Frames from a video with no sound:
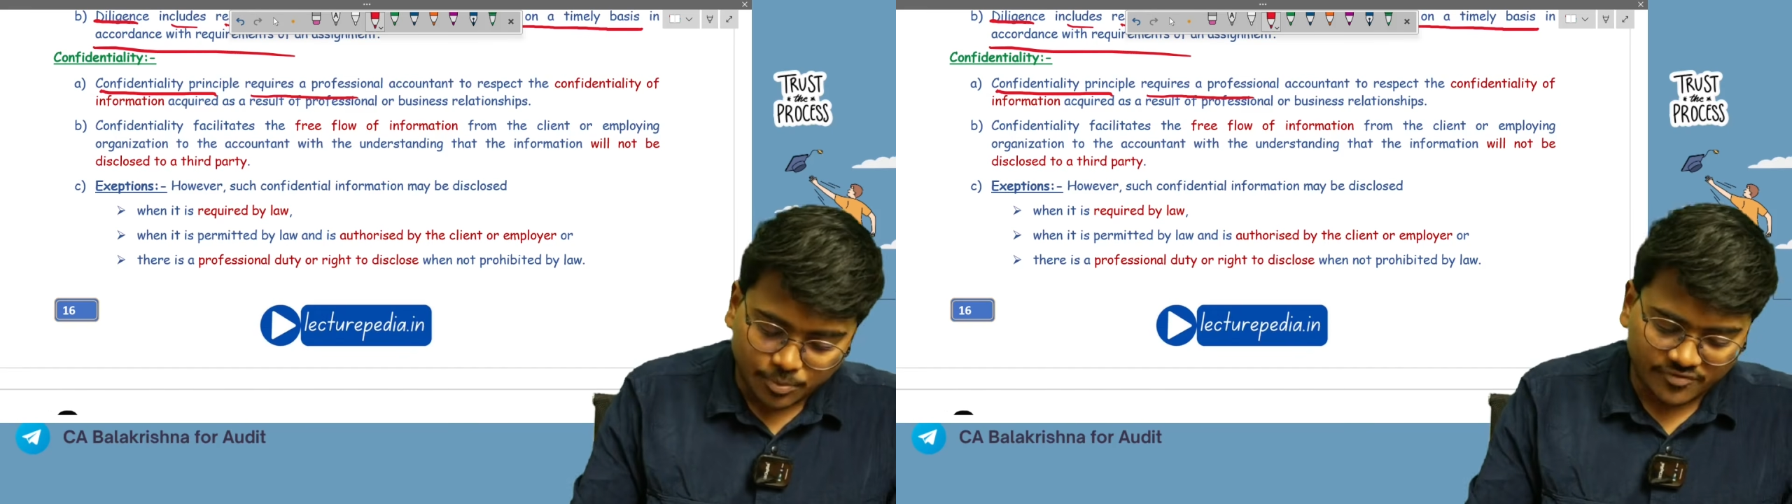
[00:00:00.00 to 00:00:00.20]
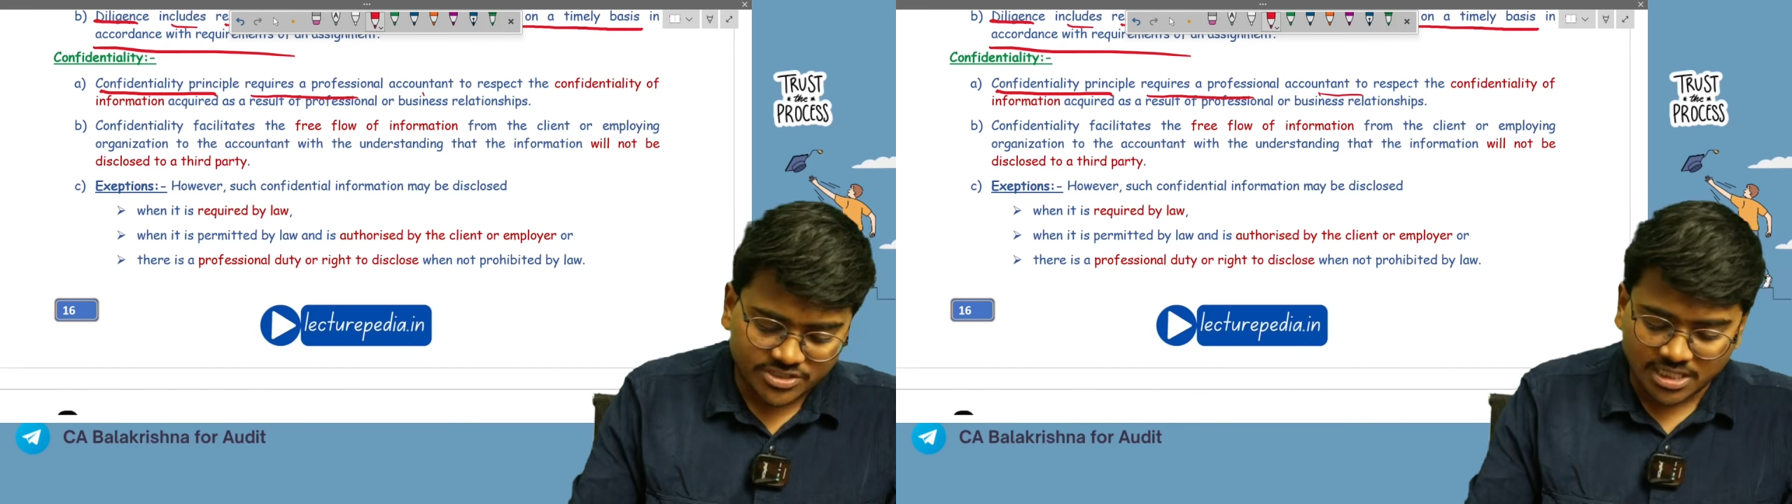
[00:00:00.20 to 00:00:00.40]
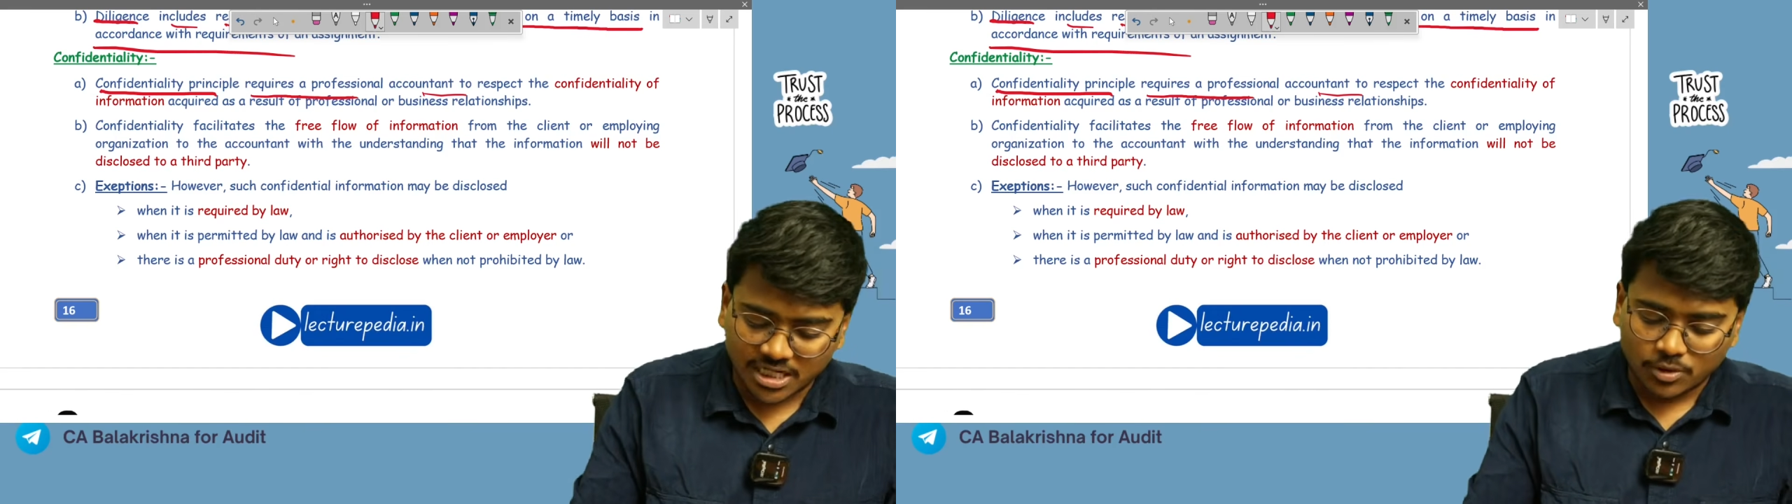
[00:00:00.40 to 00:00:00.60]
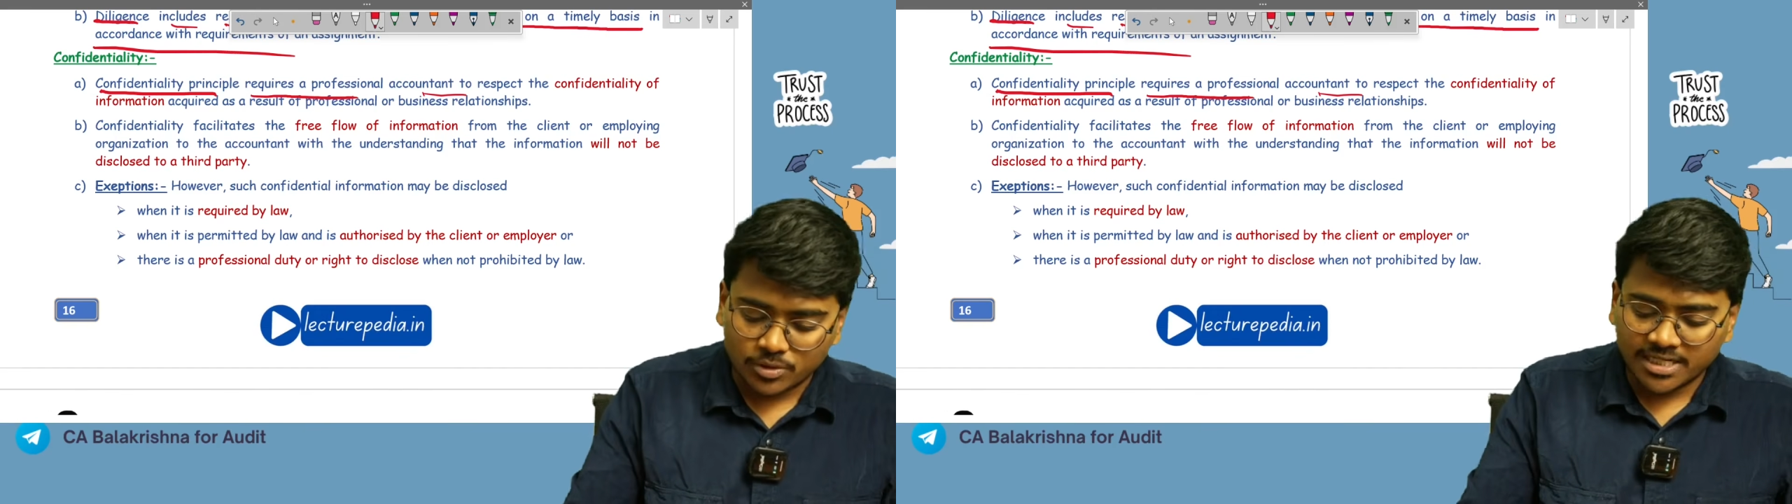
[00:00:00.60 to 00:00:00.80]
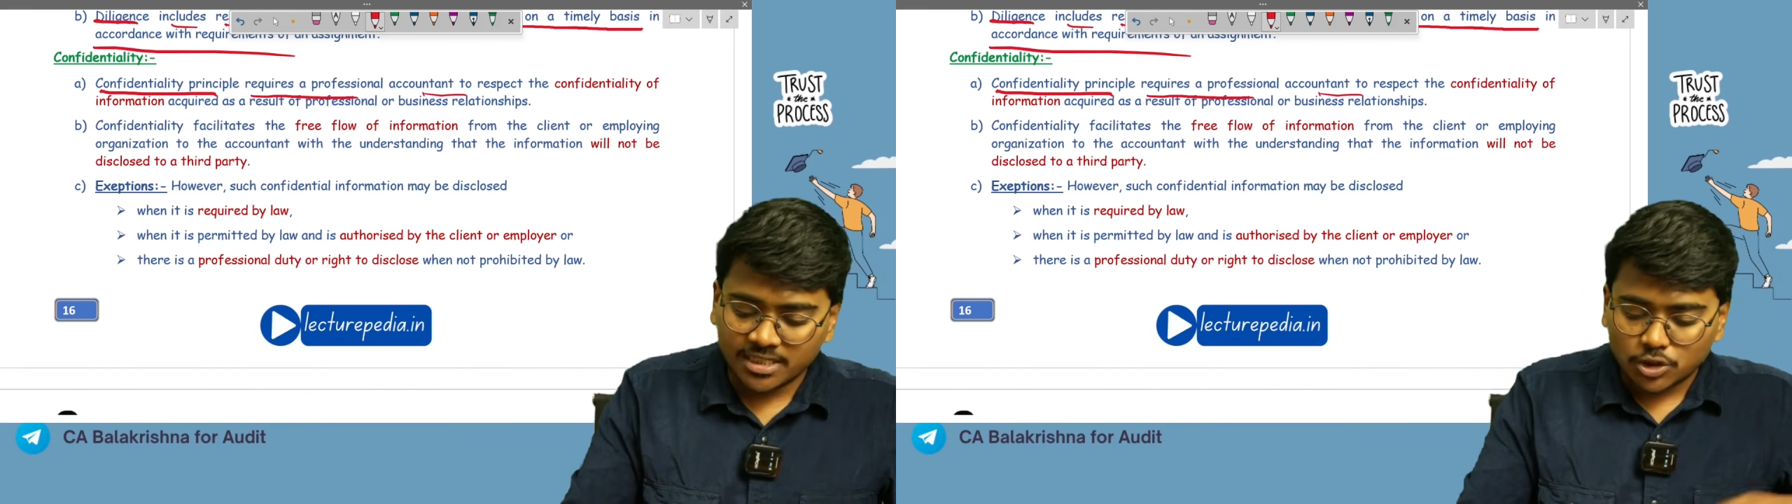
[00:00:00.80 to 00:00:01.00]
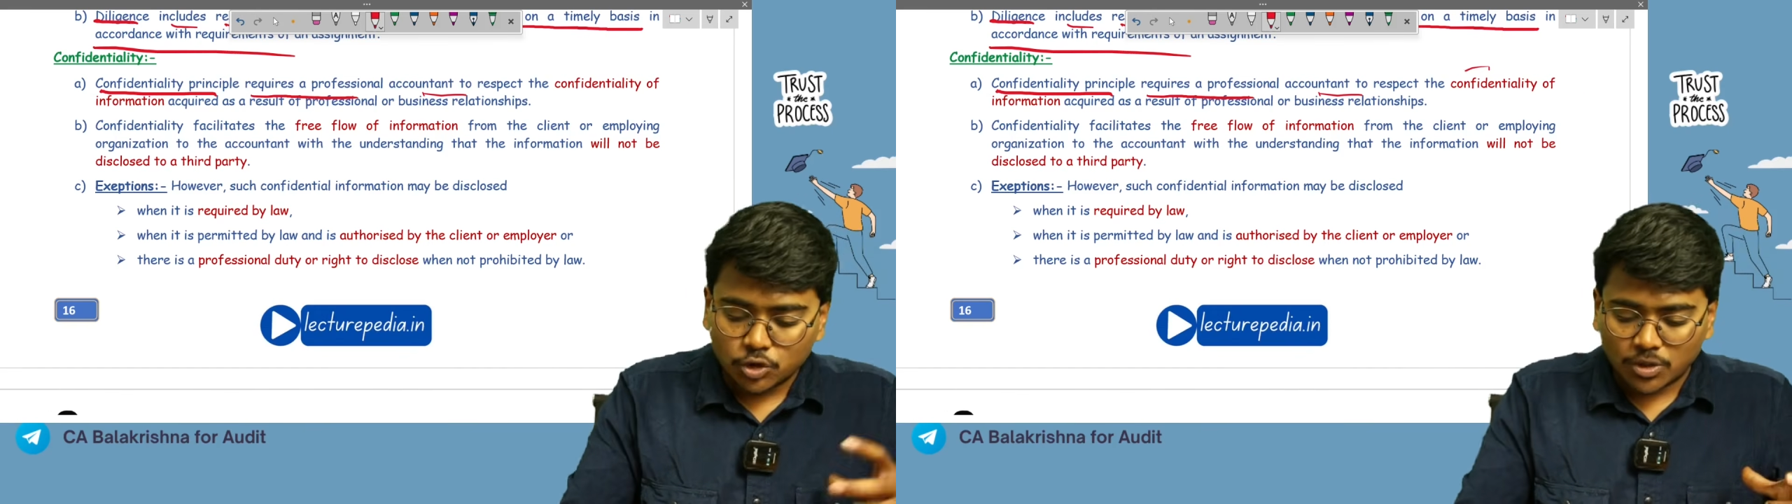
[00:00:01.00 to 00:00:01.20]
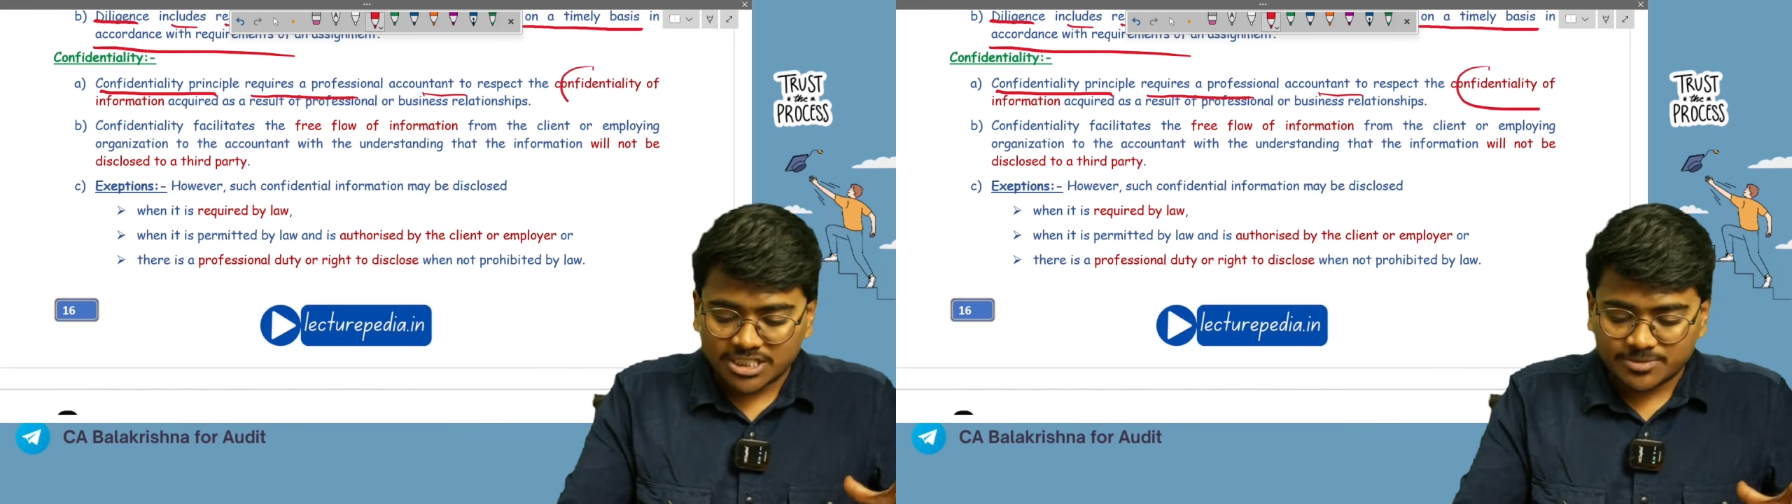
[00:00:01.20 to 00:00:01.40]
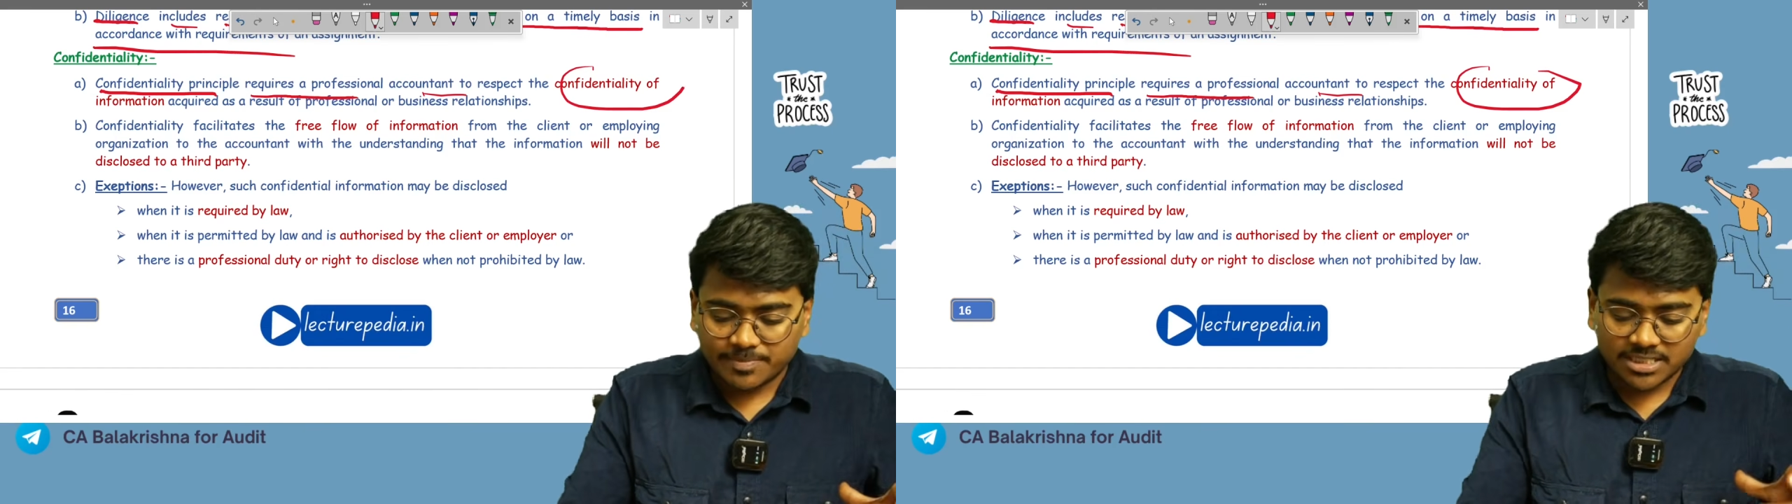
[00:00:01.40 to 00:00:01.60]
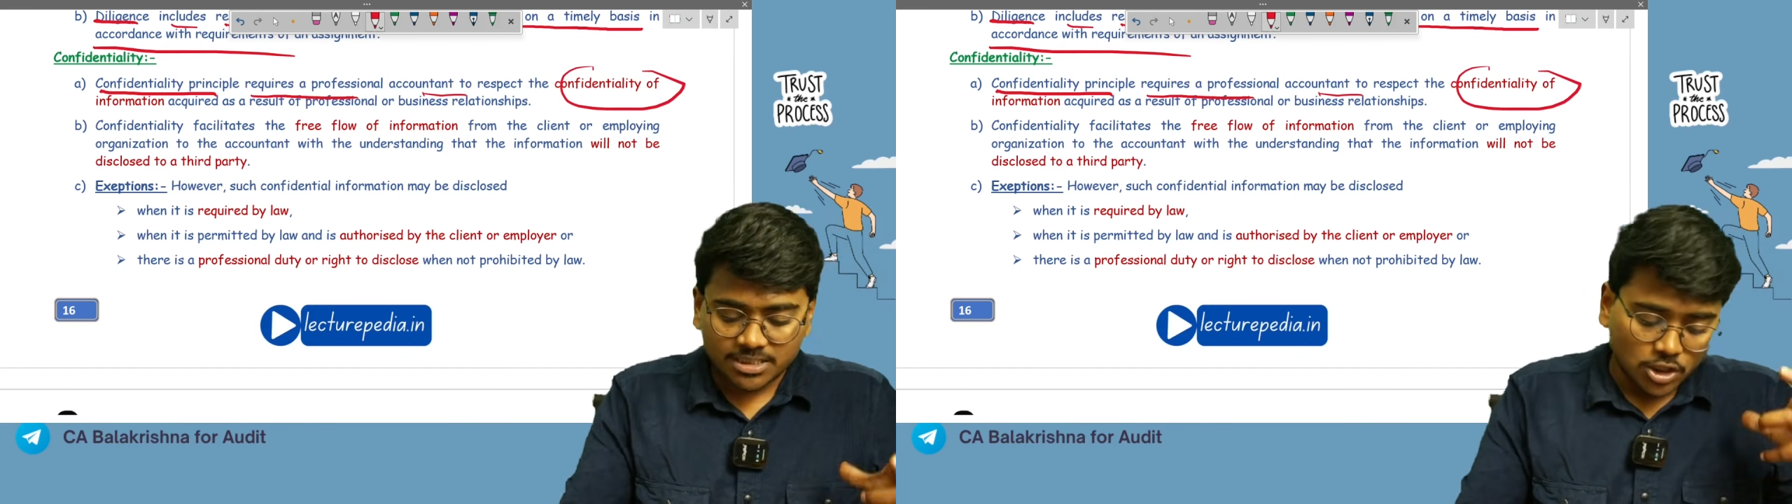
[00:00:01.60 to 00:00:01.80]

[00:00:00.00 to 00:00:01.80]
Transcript: professional accountant to respect